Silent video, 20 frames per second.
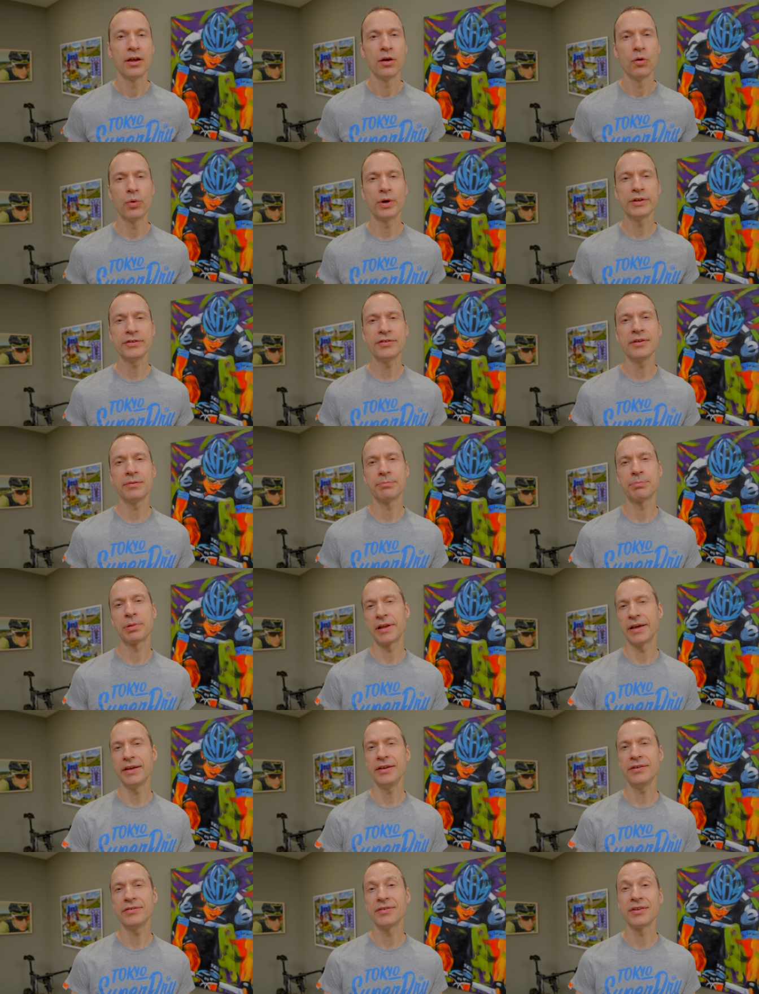Once in
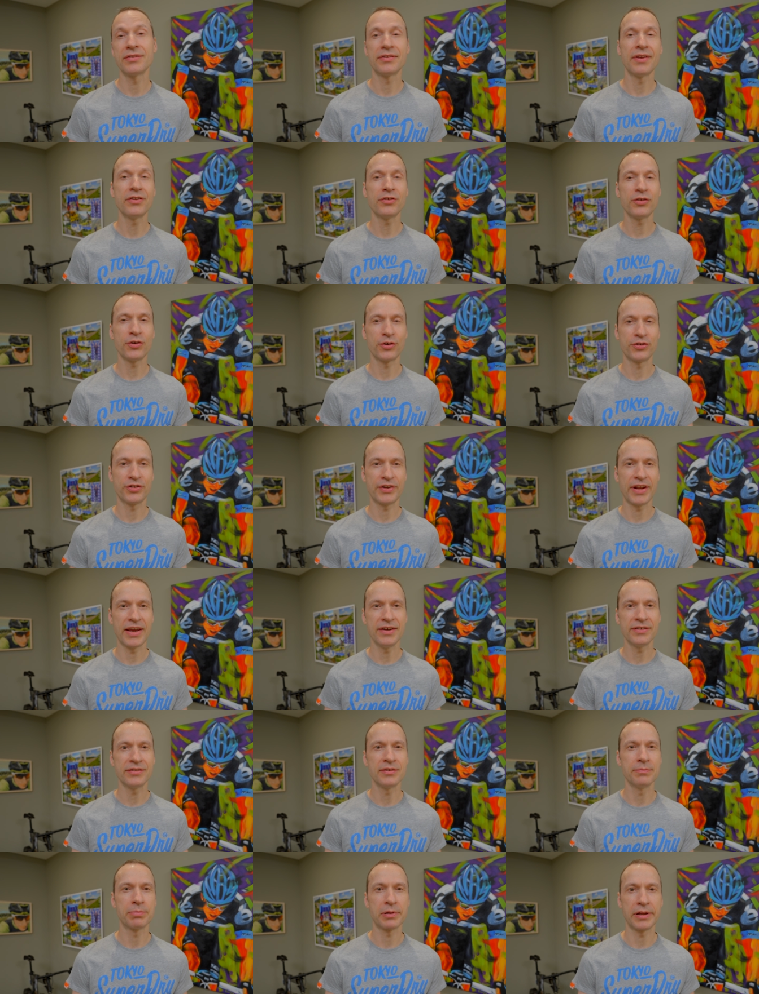place, the sensor
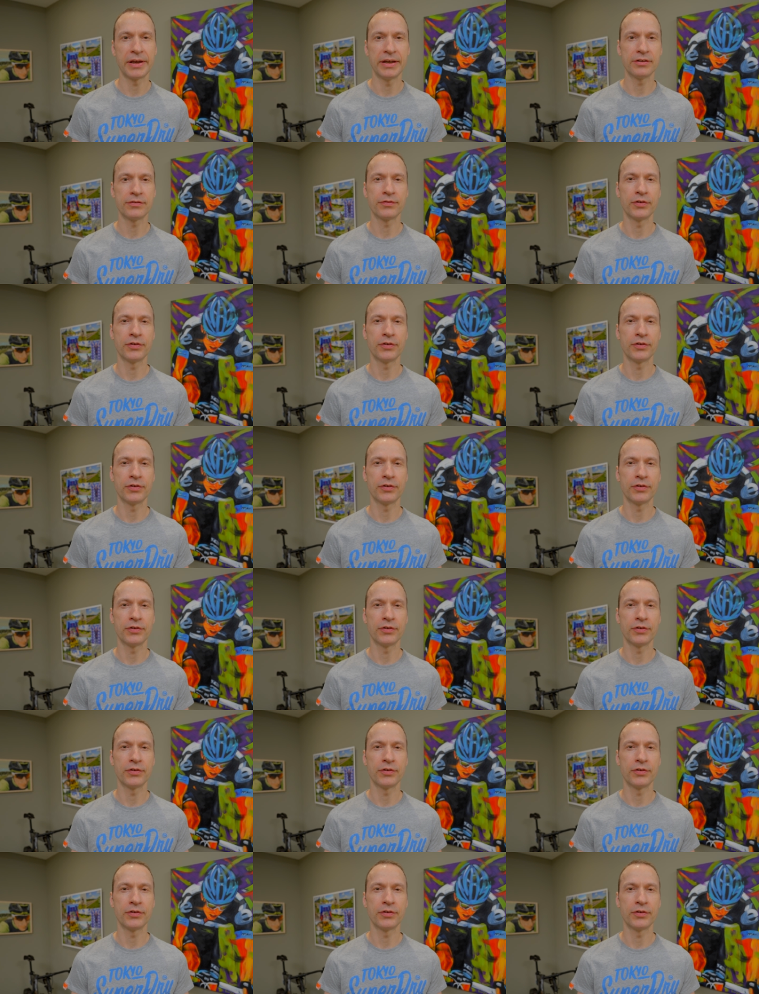stays in place